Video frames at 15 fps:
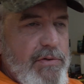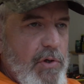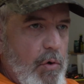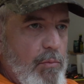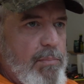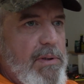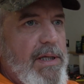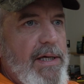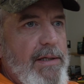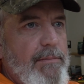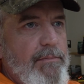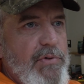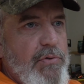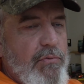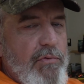Don't plant
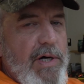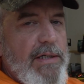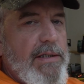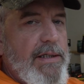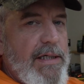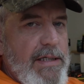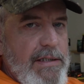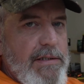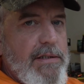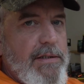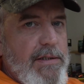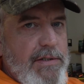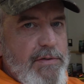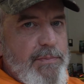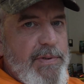directly into
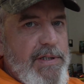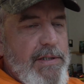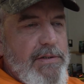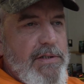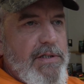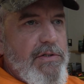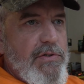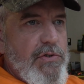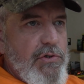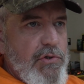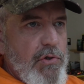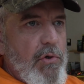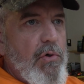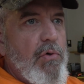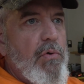this because it's
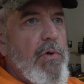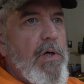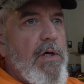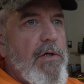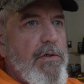so